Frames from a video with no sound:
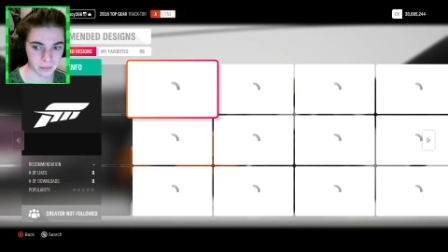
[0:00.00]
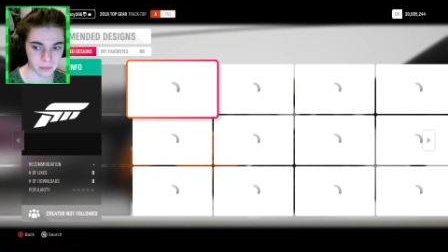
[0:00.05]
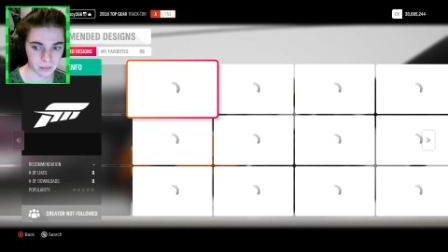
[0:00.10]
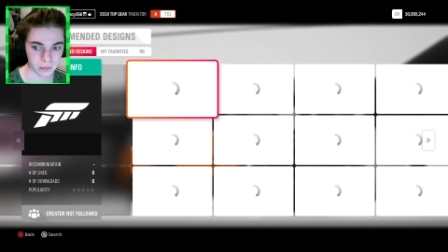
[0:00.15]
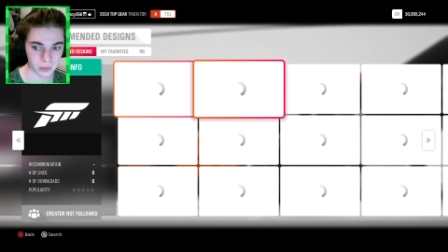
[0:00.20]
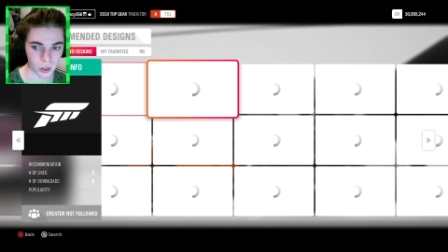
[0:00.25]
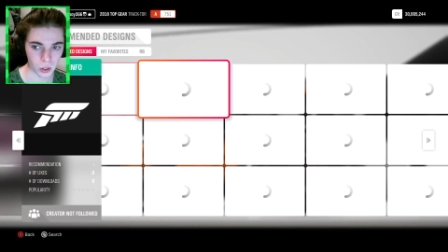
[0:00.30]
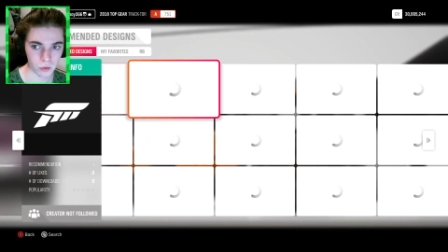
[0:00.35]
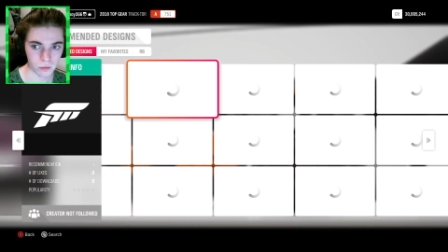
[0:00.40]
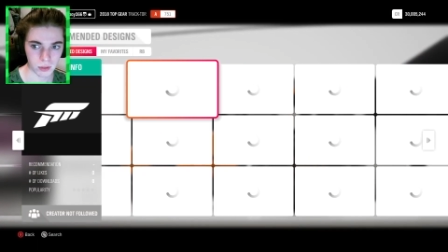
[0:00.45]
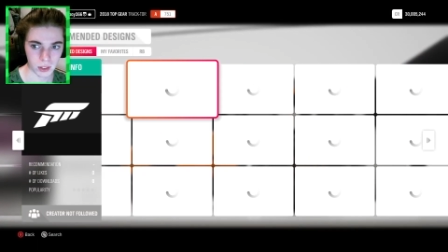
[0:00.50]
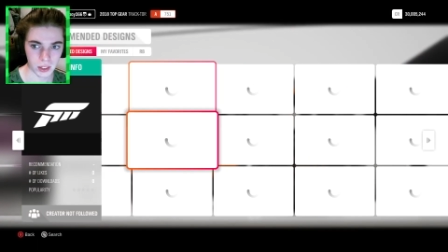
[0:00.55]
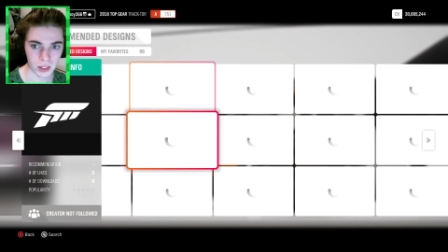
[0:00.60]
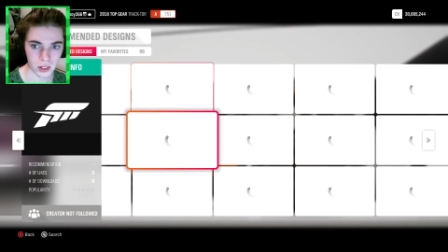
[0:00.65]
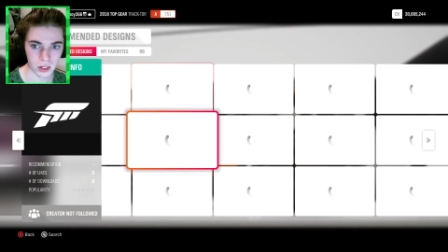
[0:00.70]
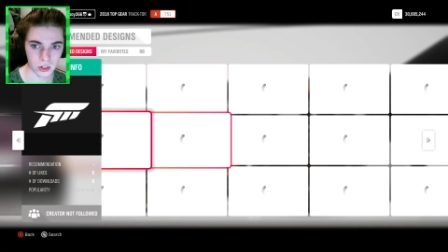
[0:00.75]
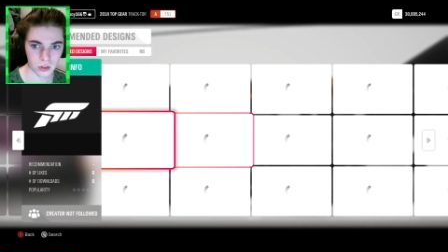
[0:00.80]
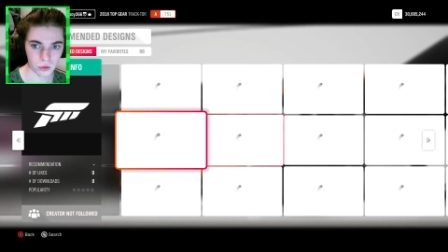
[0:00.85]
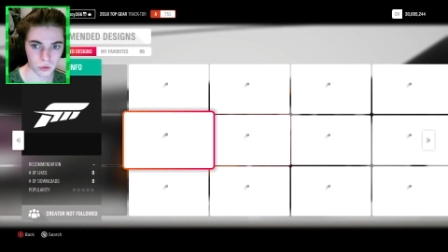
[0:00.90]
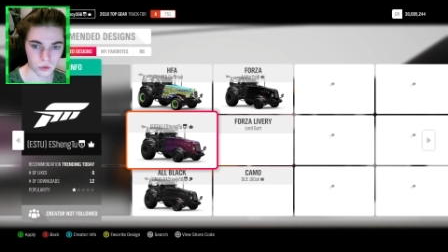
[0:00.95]
hopefully
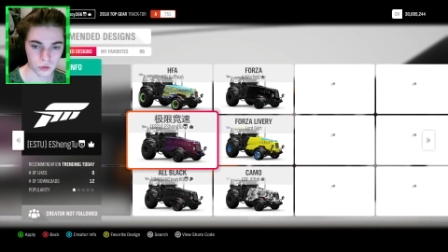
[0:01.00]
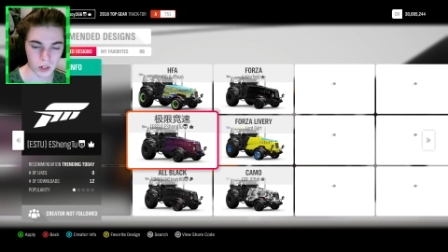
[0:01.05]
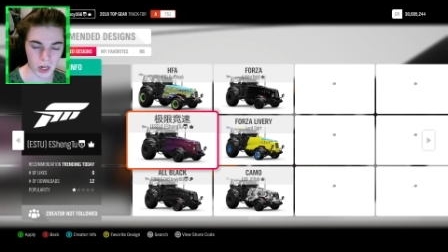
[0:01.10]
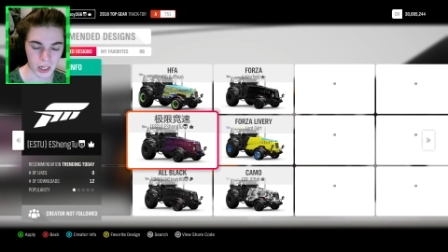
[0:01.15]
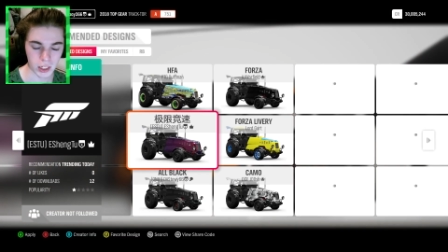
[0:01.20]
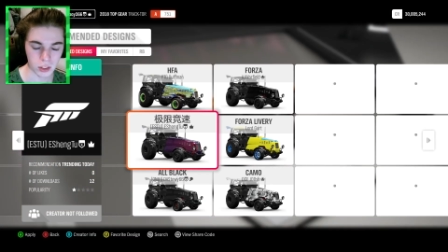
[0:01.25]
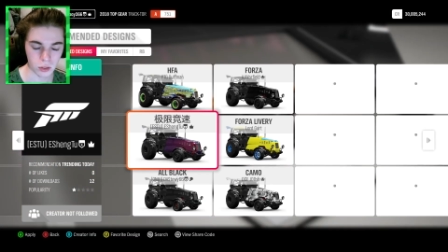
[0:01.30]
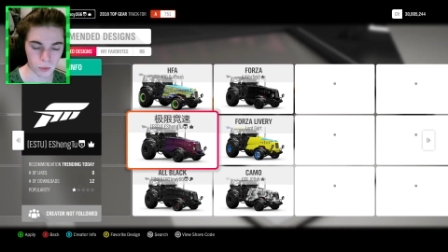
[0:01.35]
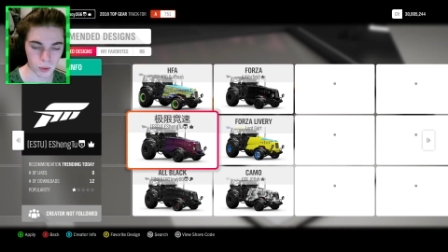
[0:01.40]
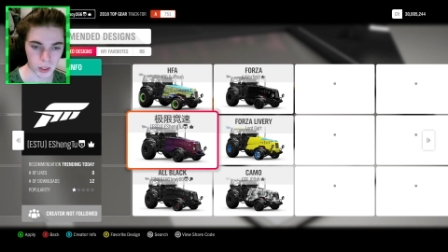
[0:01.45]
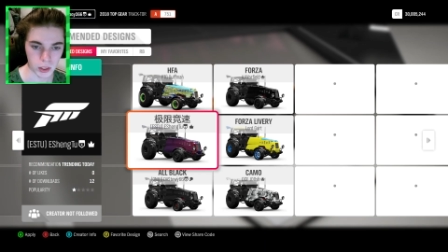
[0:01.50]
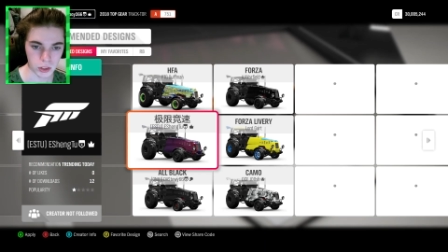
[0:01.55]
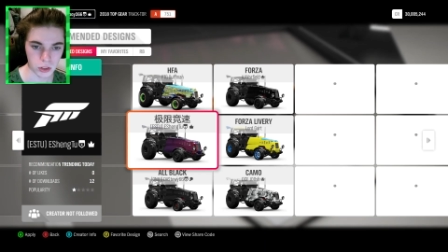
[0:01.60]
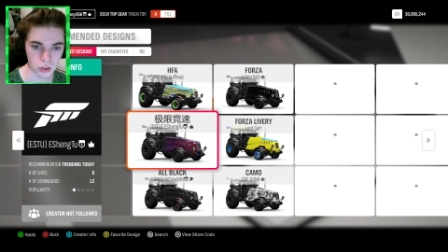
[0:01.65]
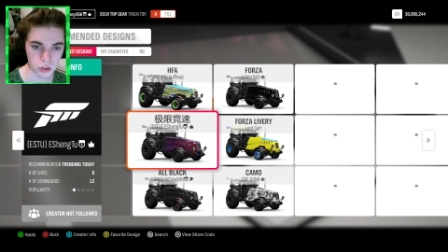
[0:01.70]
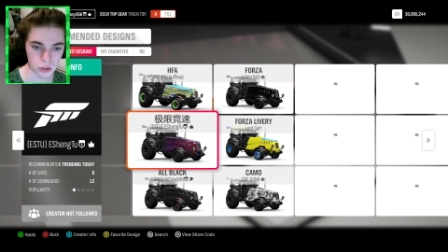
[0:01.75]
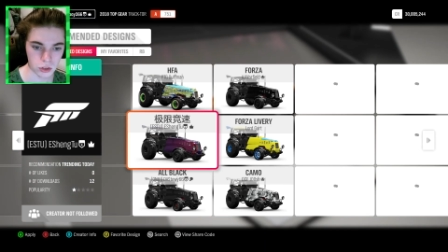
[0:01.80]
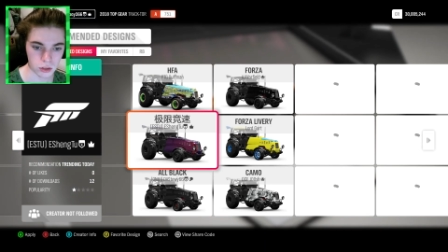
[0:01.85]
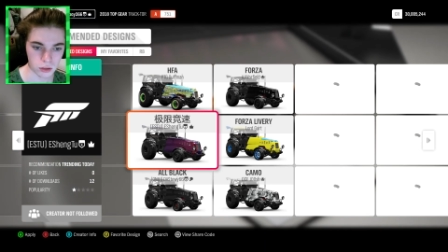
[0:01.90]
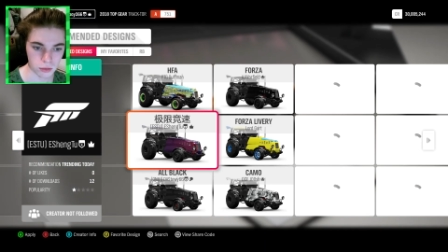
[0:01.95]
these are all tractor
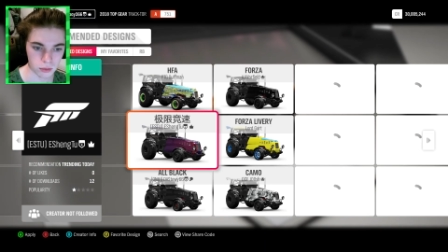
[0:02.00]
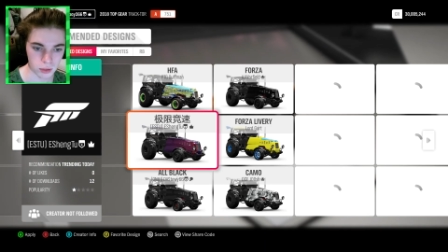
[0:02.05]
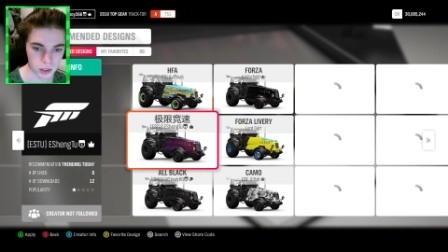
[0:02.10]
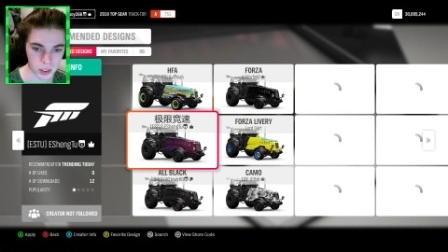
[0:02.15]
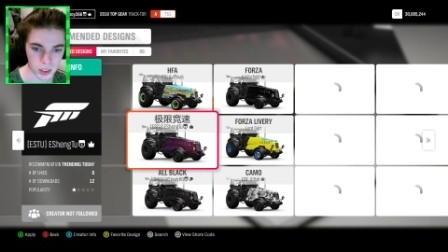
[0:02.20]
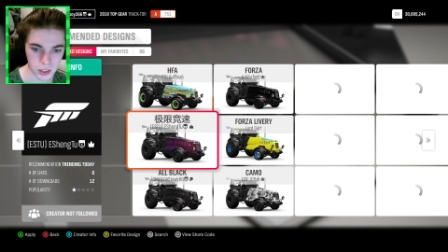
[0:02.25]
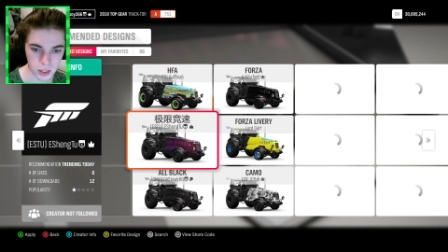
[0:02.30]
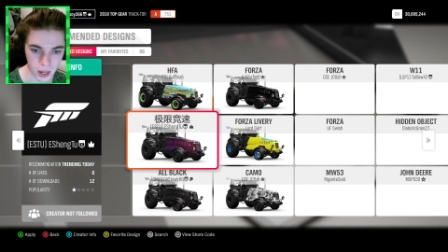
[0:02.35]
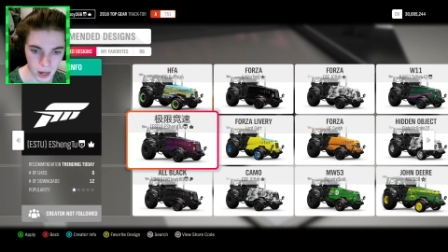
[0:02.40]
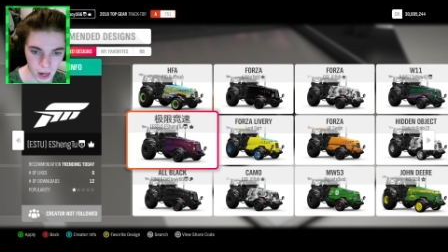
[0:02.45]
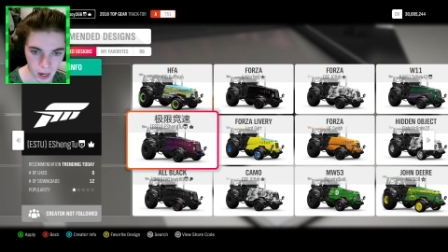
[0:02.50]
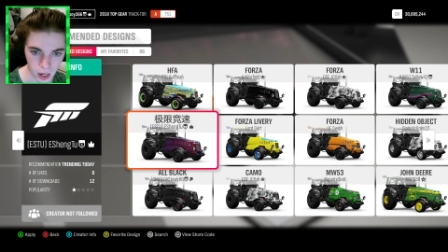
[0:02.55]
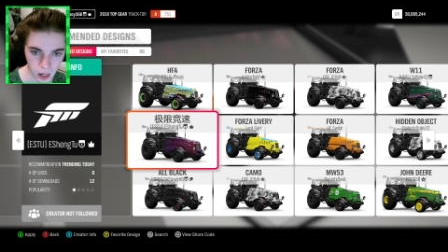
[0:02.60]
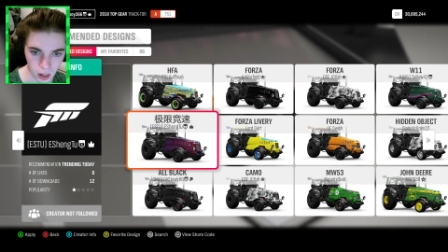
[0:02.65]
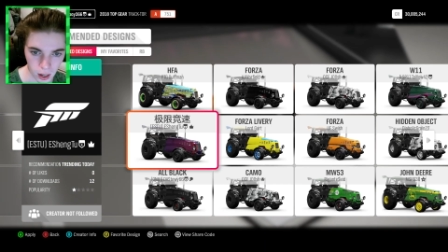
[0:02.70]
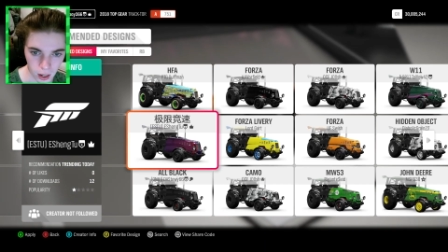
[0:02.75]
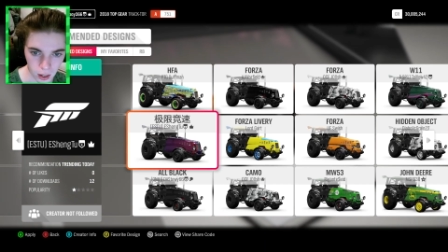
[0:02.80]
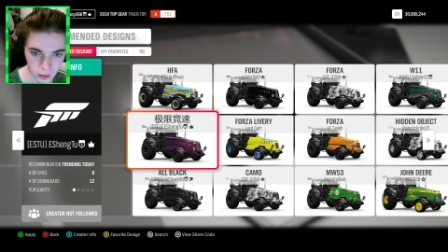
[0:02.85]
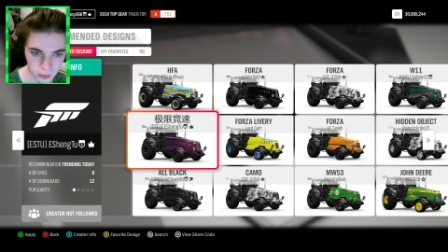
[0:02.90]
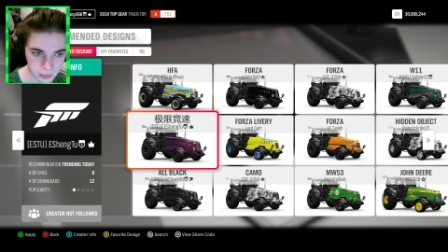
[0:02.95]
ones. Yes, they
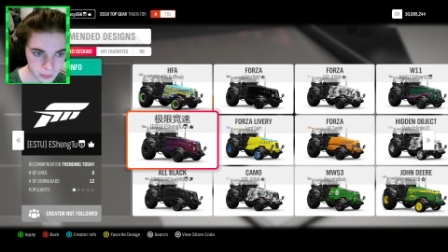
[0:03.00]
are.